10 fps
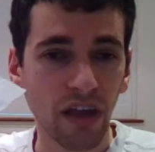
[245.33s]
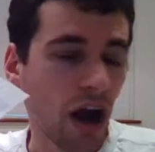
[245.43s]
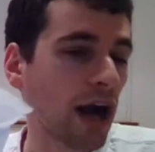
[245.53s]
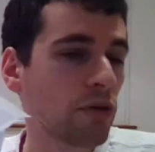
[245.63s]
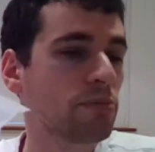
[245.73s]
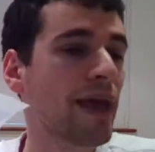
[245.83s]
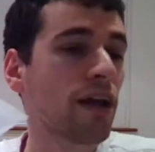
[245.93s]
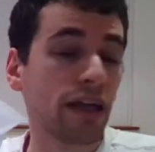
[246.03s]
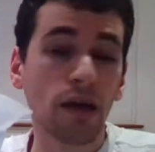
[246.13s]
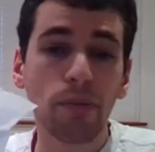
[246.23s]
I was
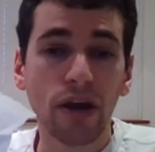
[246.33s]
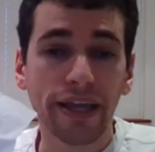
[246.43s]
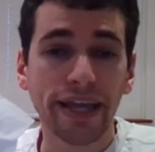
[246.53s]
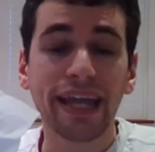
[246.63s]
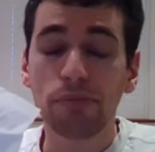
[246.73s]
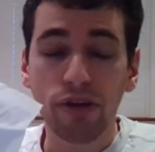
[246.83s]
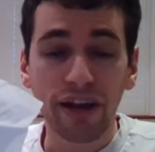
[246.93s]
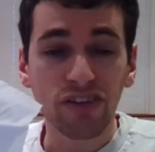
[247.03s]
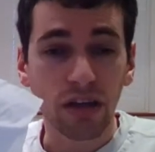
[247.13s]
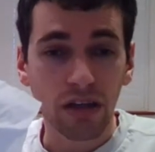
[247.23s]
barely applying any
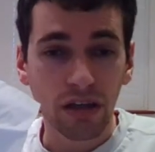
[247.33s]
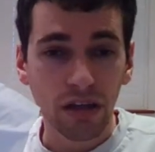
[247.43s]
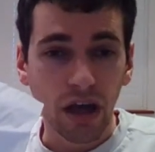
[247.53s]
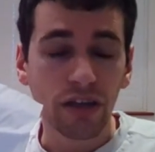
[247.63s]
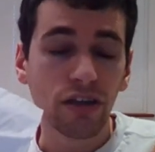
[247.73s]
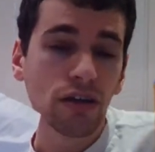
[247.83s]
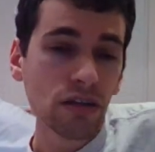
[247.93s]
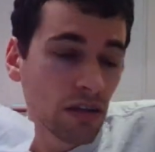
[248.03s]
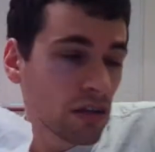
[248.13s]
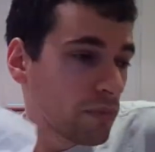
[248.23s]
pressure. A
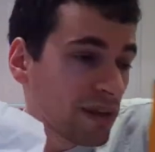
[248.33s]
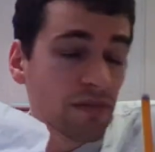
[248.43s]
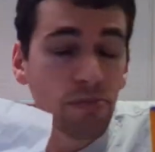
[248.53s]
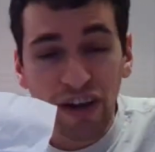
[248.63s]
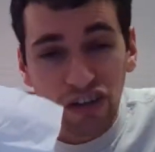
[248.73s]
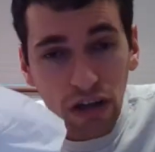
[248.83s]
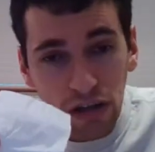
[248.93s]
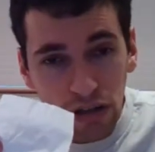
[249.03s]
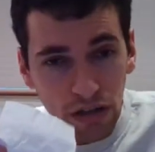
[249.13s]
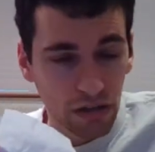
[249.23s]
bit of pressure.
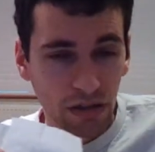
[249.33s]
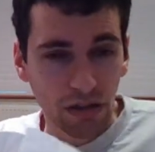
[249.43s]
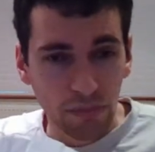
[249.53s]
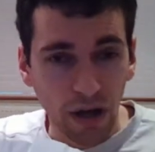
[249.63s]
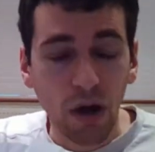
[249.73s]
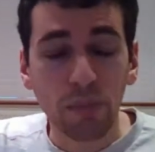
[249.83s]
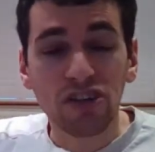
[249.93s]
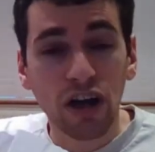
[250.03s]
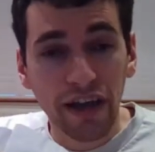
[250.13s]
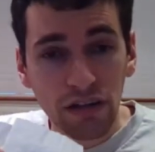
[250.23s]
My arm's
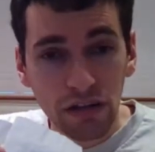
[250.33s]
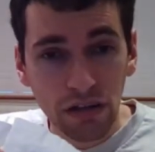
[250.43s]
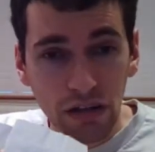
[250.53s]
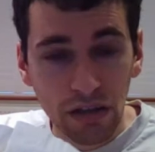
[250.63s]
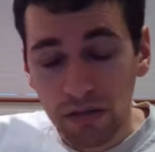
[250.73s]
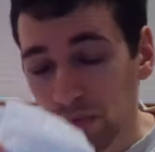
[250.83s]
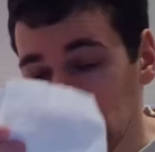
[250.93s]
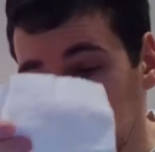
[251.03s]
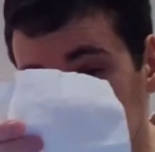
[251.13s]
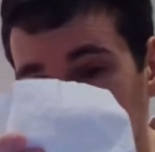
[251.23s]
tired, but
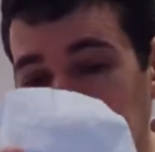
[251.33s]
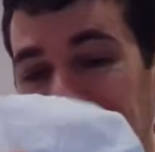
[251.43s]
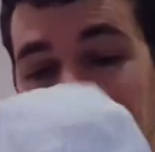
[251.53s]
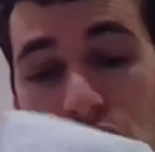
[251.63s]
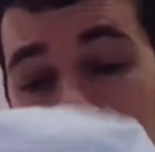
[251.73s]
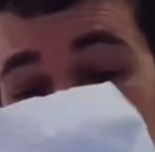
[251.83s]
I made a hole.